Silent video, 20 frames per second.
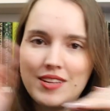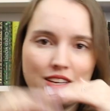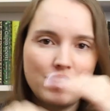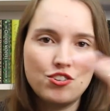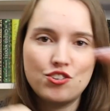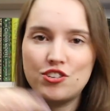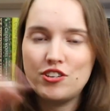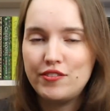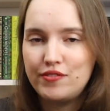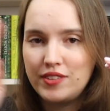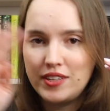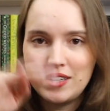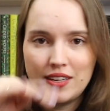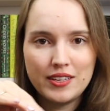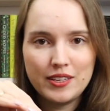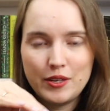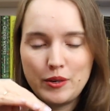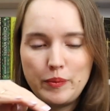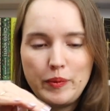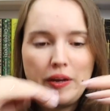shifting a
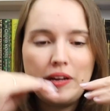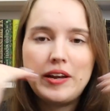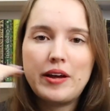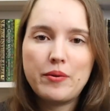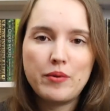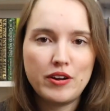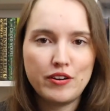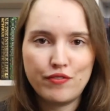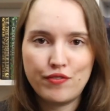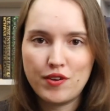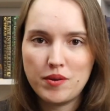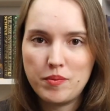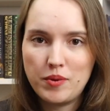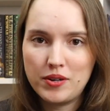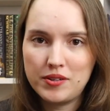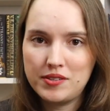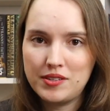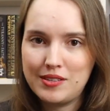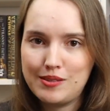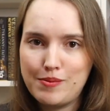little bit, I read 4
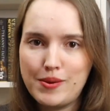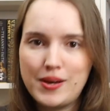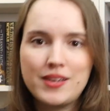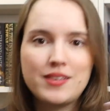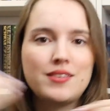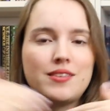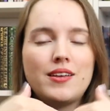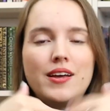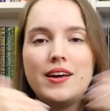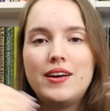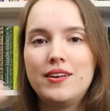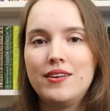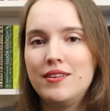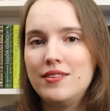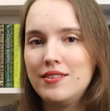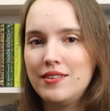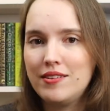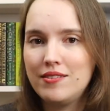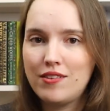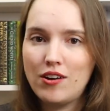books this month, and
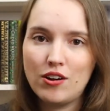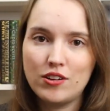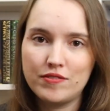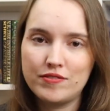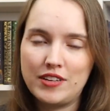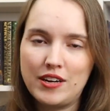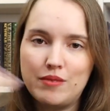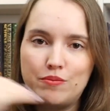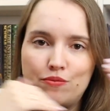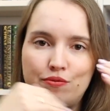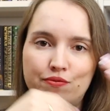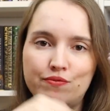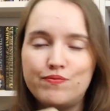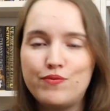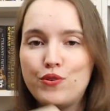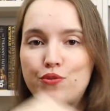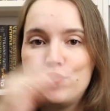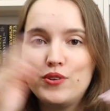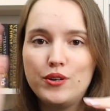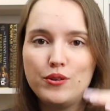all of them
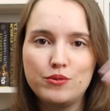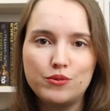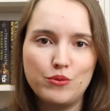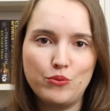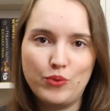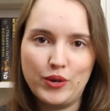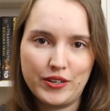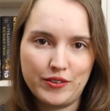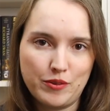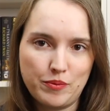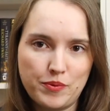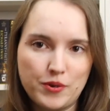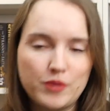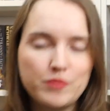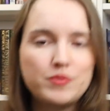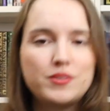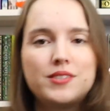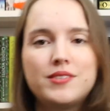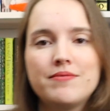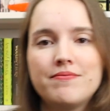fulfilled one of the
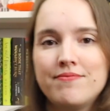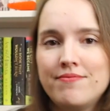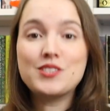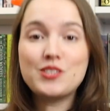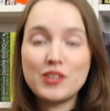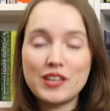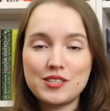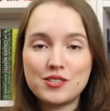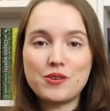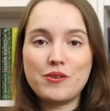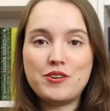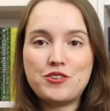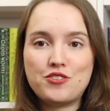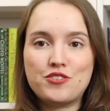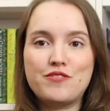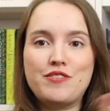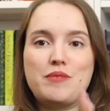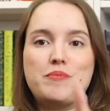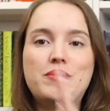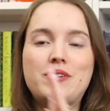prompts. So let's go into
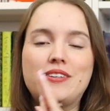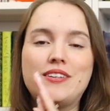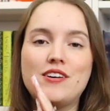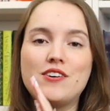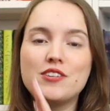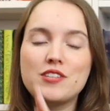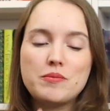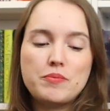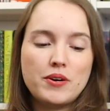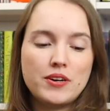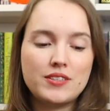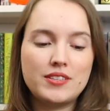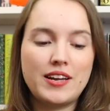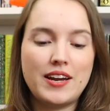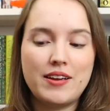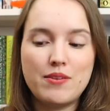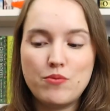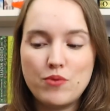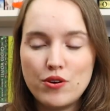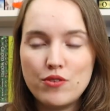November. The only book that
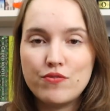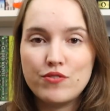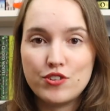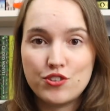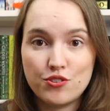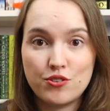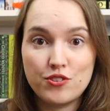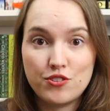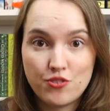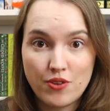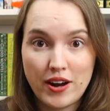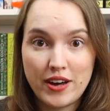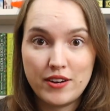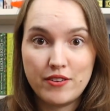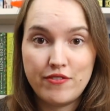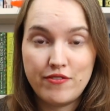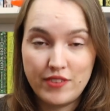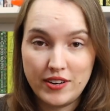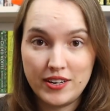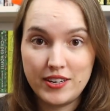I will for sure try to
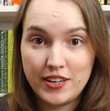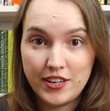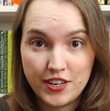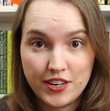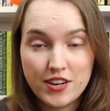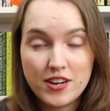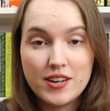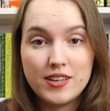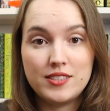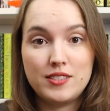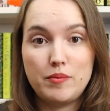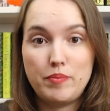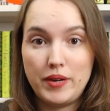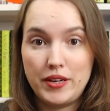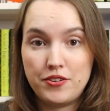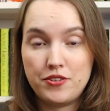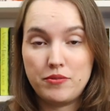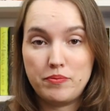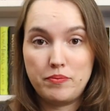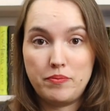fit here is a
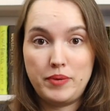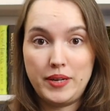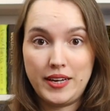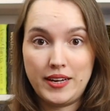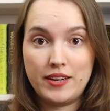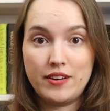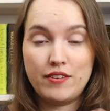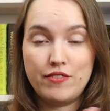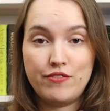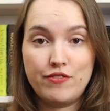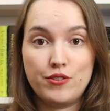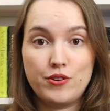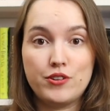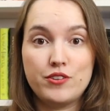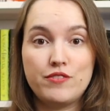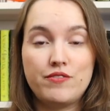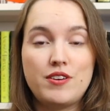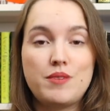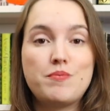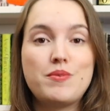Patreon pick for
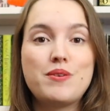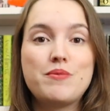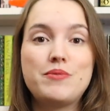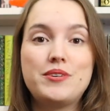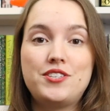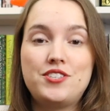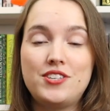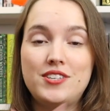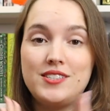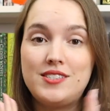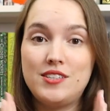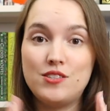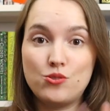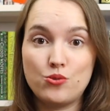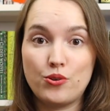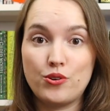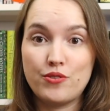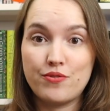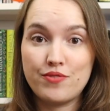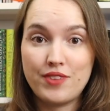November, which is The
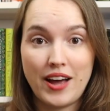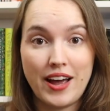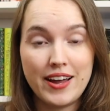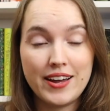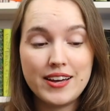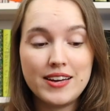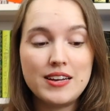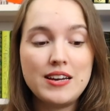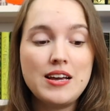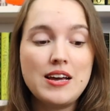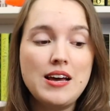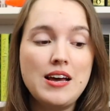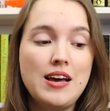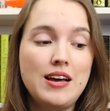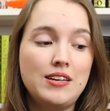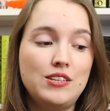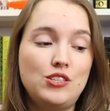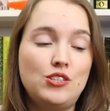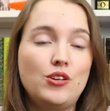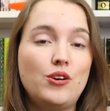Sword of Kaigen.
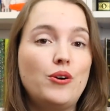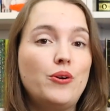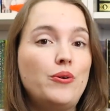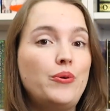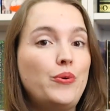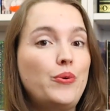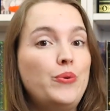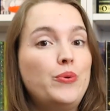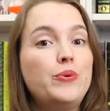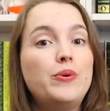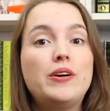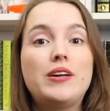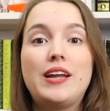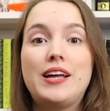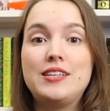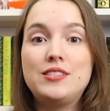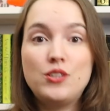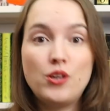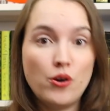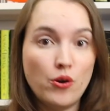So
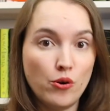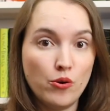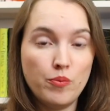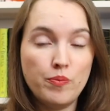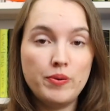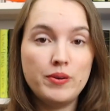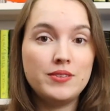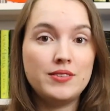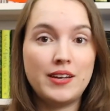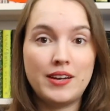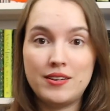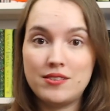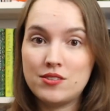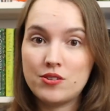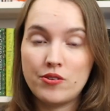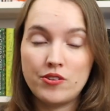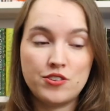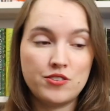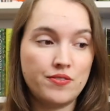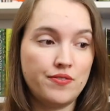let's hope that it's
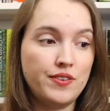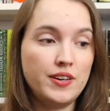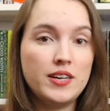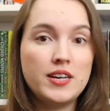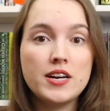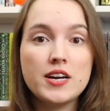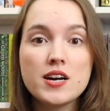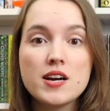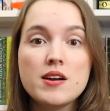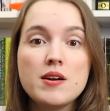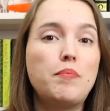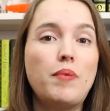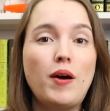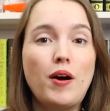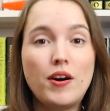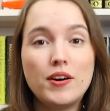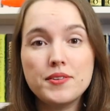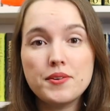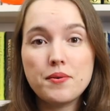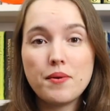going to fit here. But
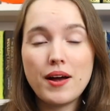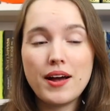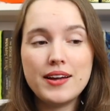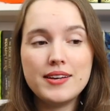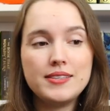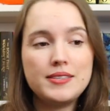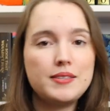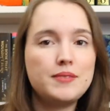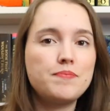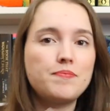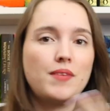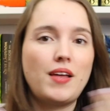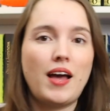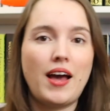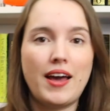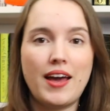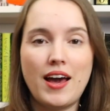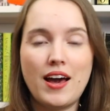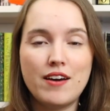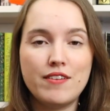otherwise,
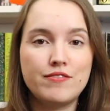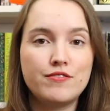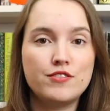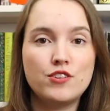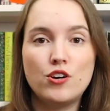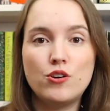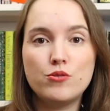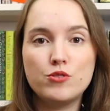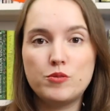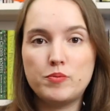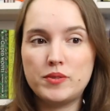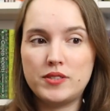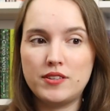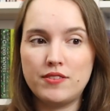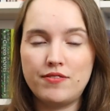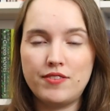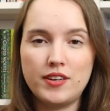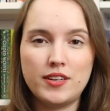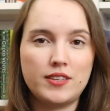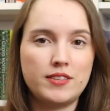I have no
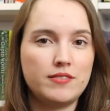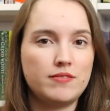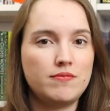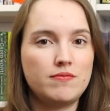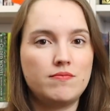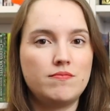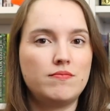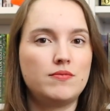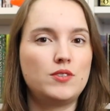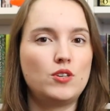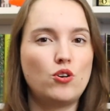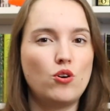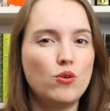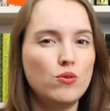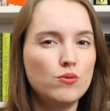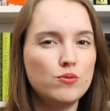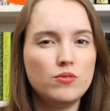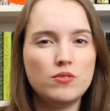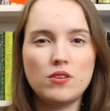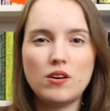specific
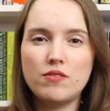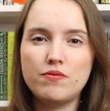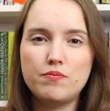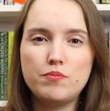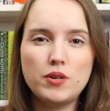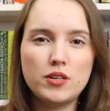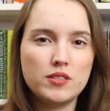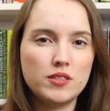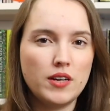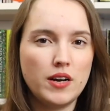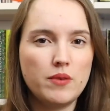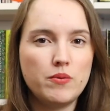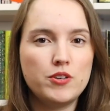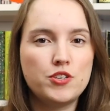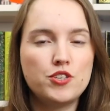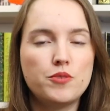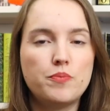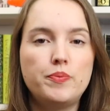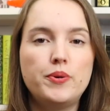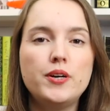goals of books that I want
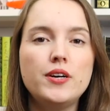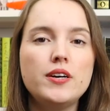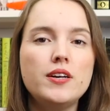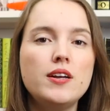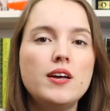to put.